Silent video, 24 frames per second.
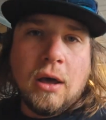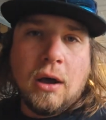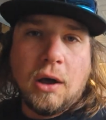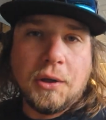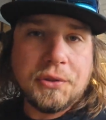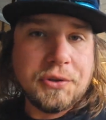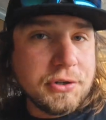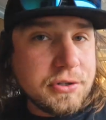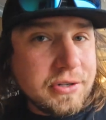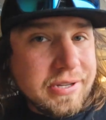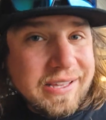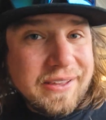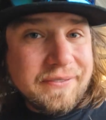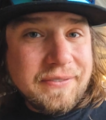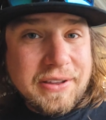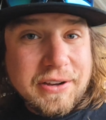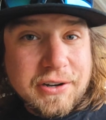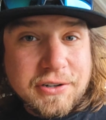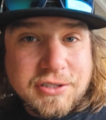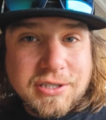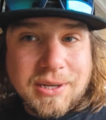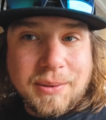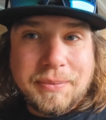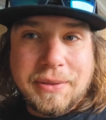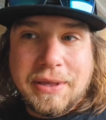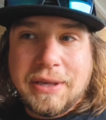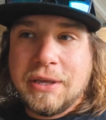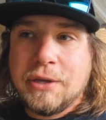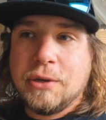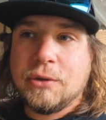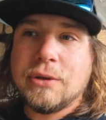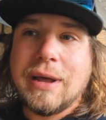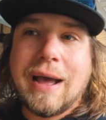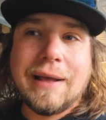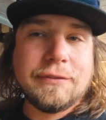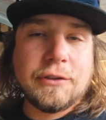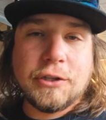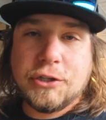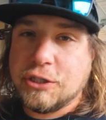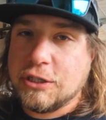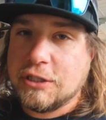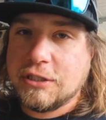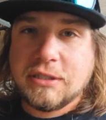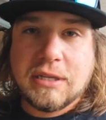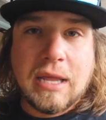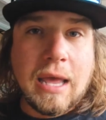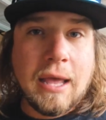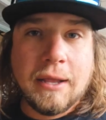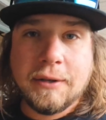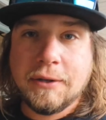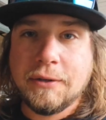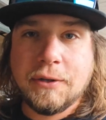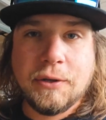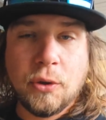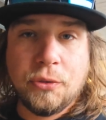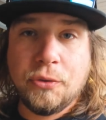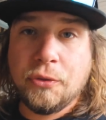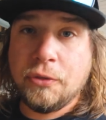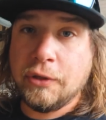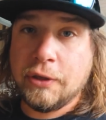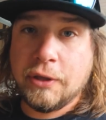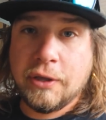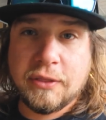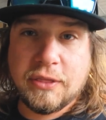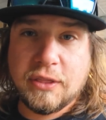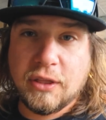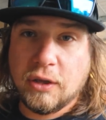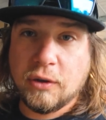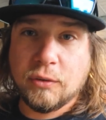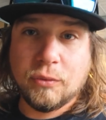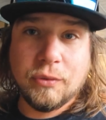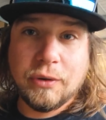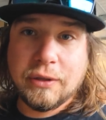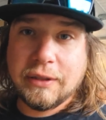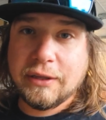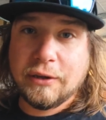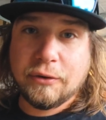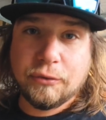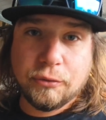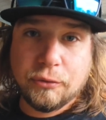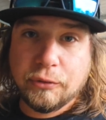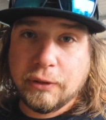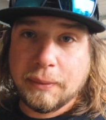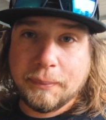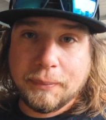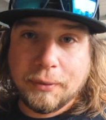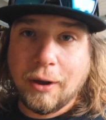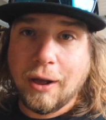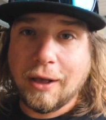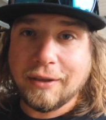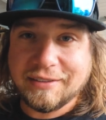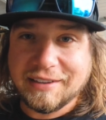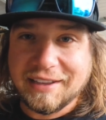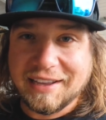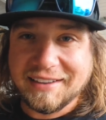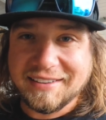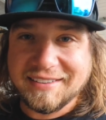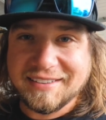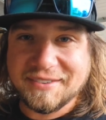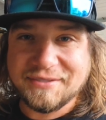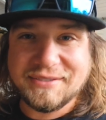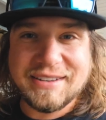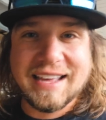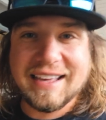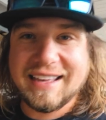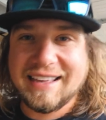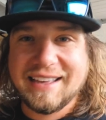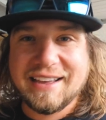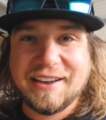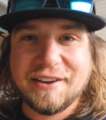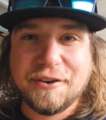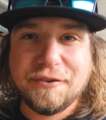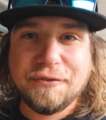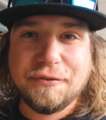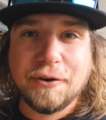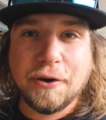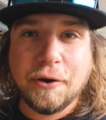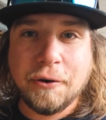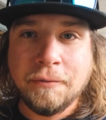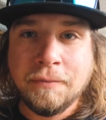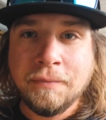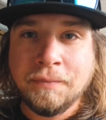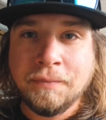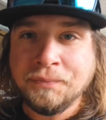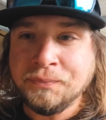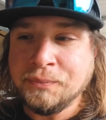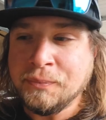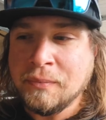on their TV or something, you'd have to just go through the, the really grueling process of taking out your phone